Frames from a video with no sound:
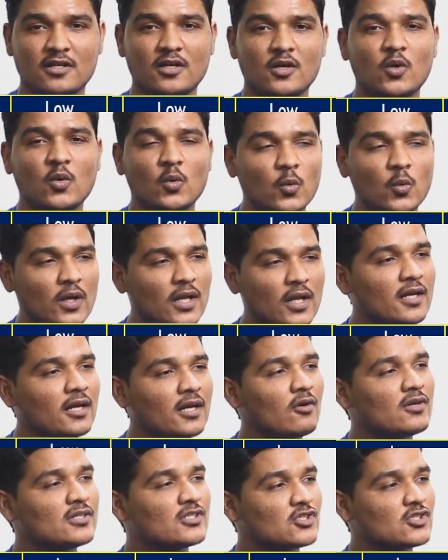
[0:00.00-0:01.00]
Well, now
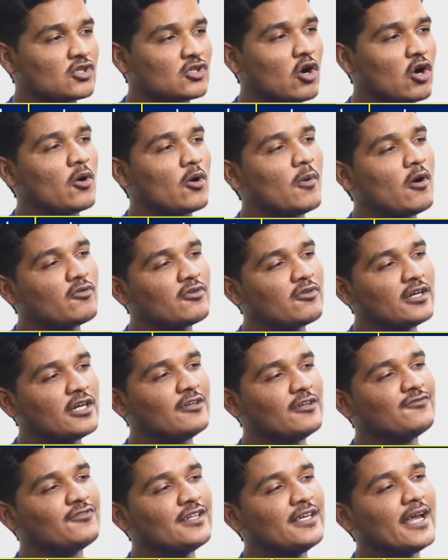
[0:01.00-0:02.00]
let's talk about
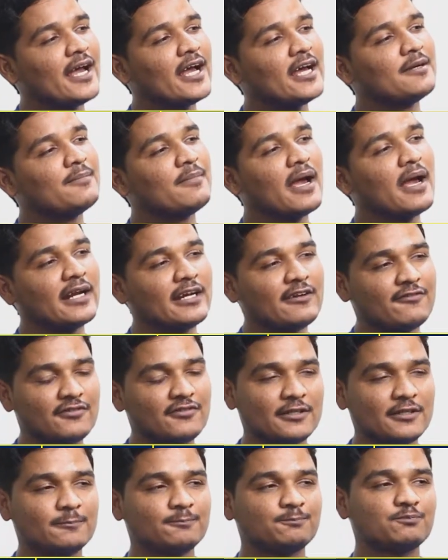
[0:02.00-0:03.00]
Nifty and Bank Nifty.
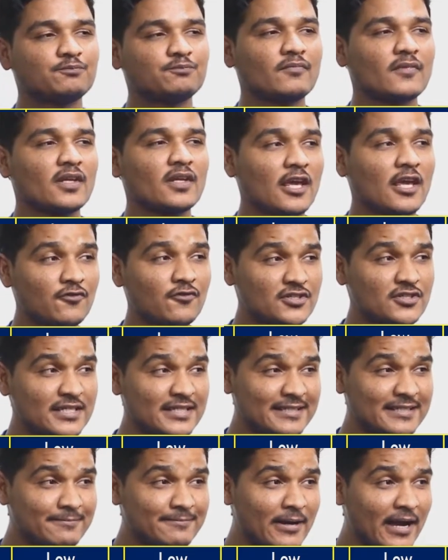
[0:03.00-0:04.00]
If you see the
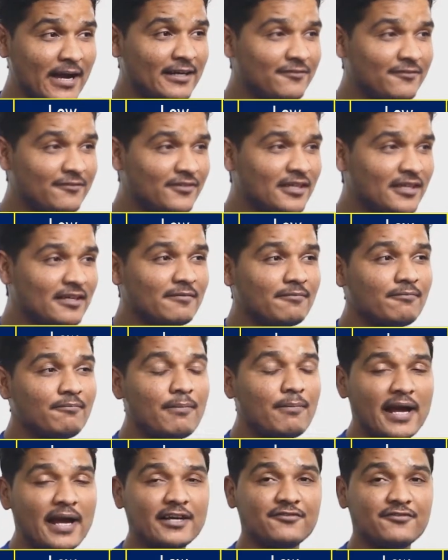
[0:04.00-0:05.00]
Bank Nifty
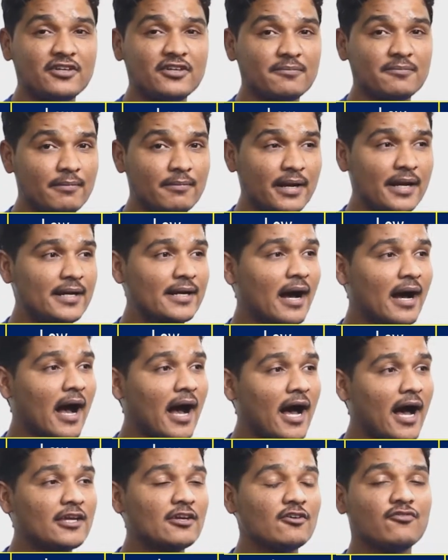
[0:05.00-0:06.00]
made a
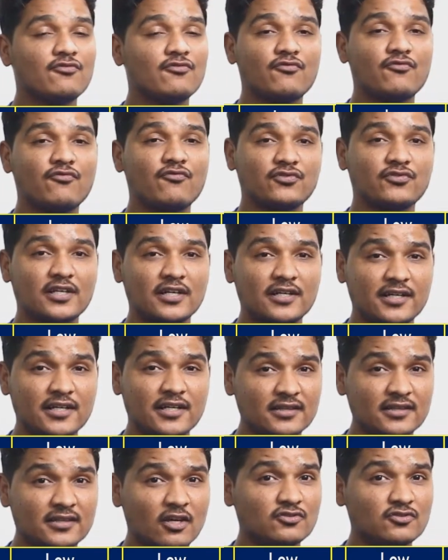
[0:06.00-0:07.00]
high of
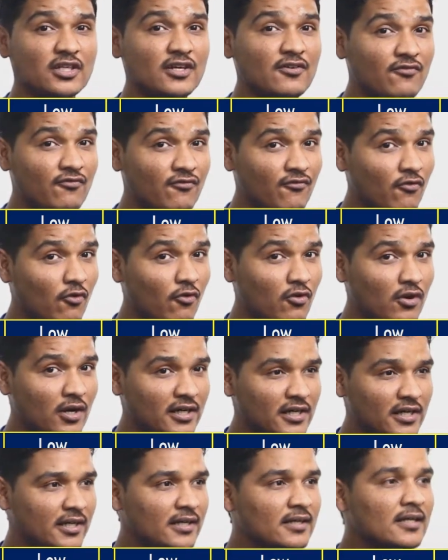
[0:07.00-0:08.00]

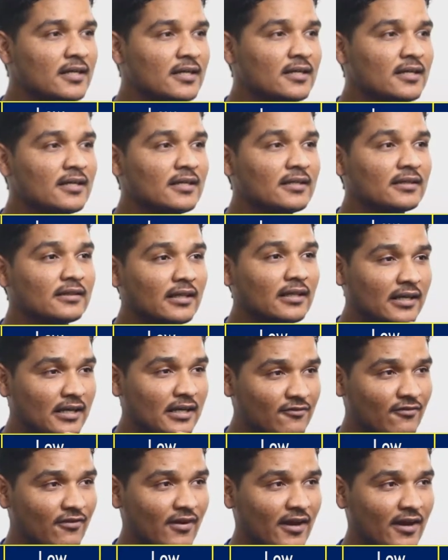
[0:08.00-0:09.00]

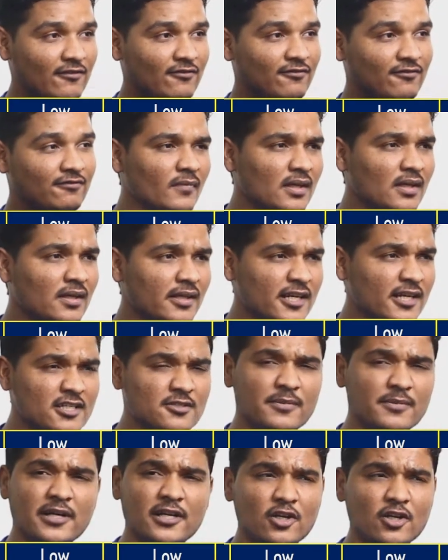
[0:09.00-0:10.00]
13,435. It has
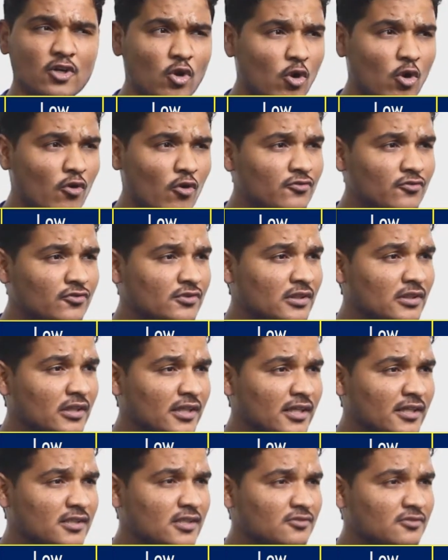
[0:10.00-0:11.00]
made a low of
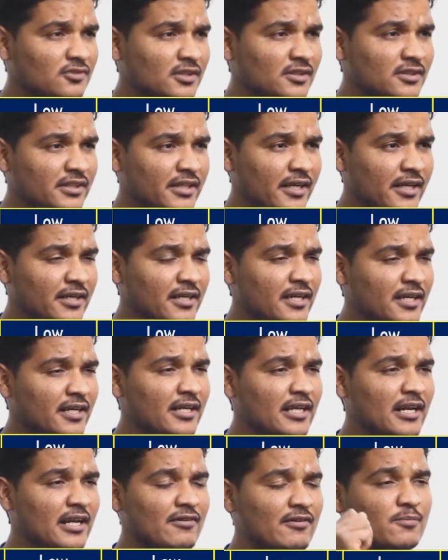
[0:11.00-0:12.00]

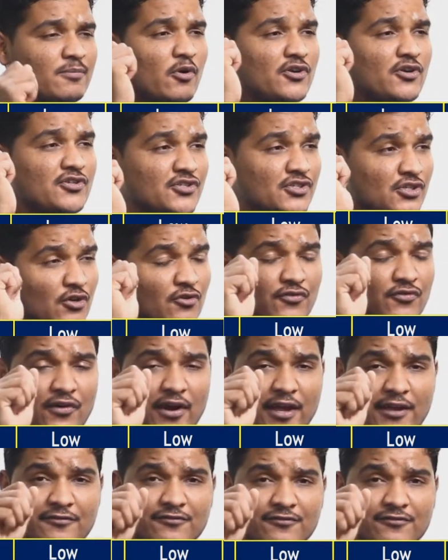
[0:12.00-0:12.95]
13,311.05